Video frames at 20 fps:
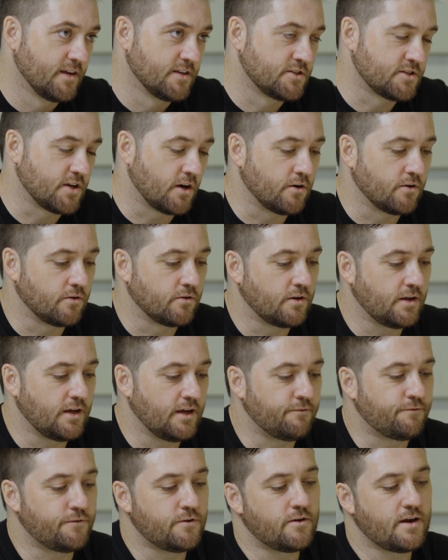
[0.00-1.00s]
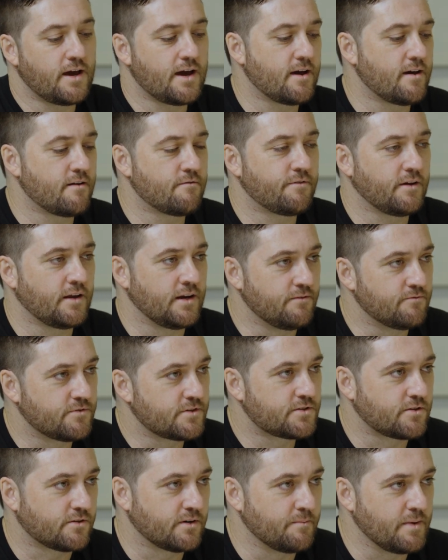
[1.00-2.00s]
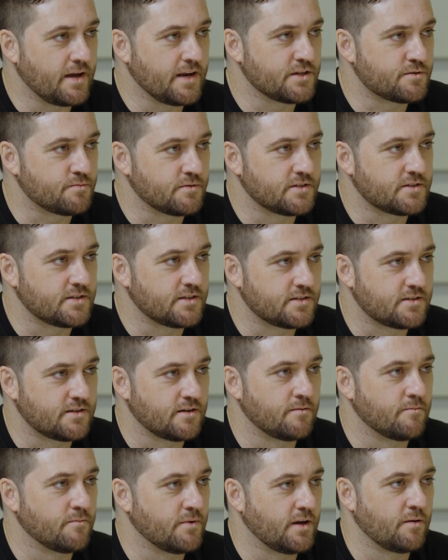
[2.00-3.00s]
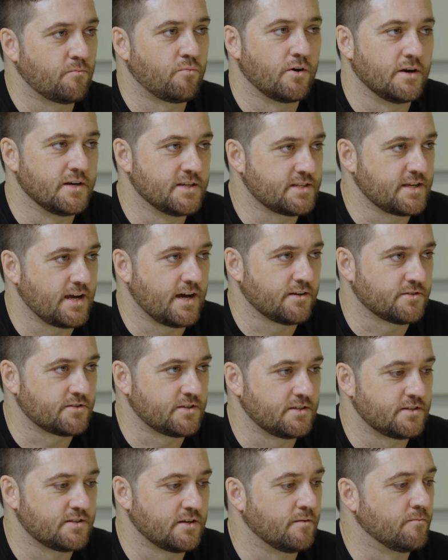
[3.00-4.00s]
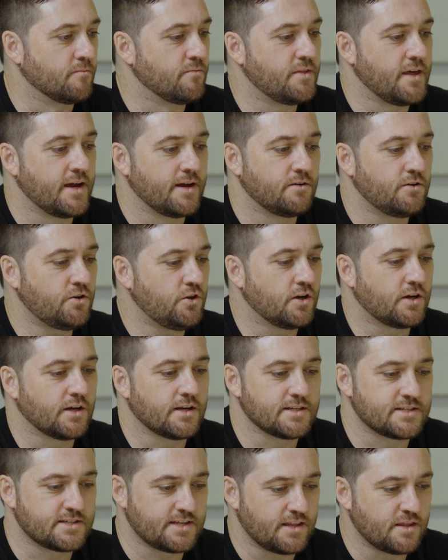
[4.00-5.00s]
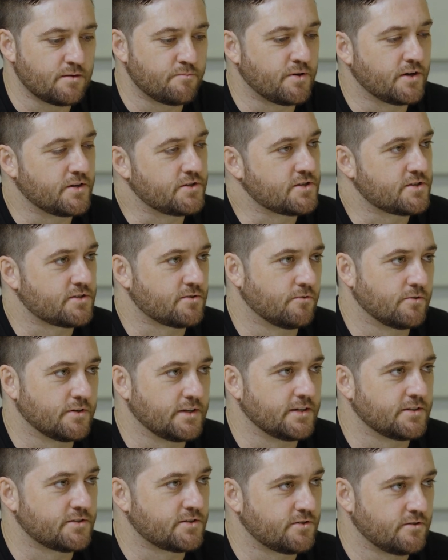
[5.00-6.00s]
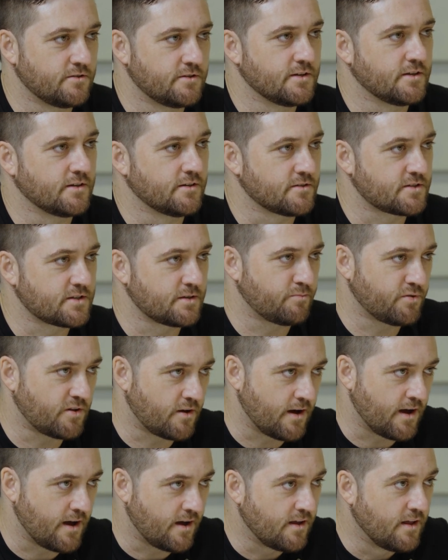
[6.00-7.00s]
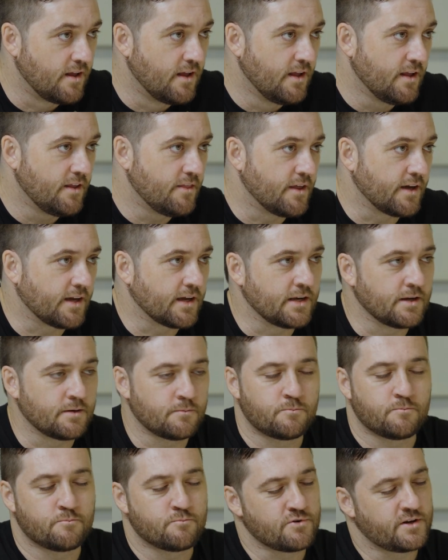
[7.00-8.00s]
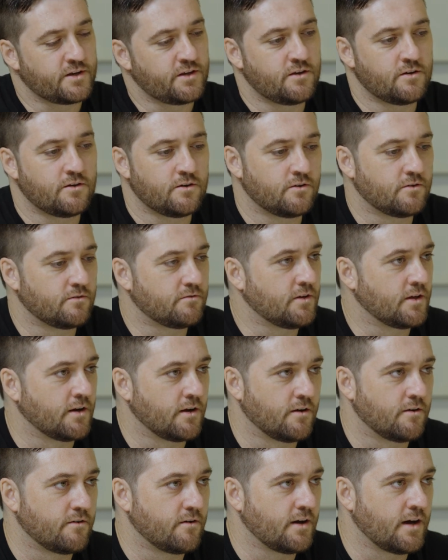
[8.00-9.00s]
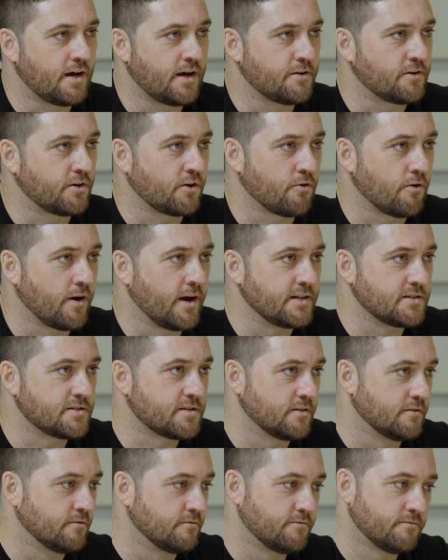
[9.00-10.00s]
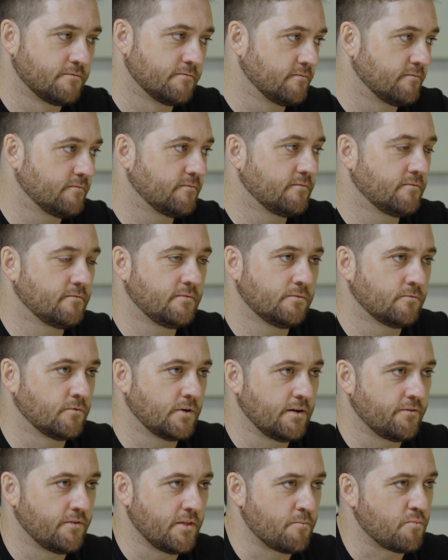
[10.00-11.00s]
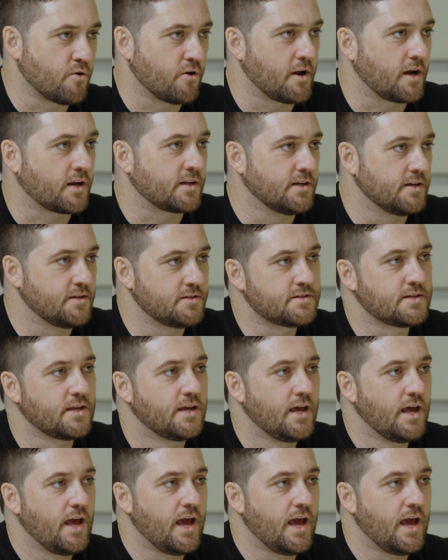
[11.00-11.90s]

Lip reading: So if you have an inventory management system and a point of sale system, then you're going to send the purchase order to the supplier. They're going to bring you, 100 crates of whatever the product is.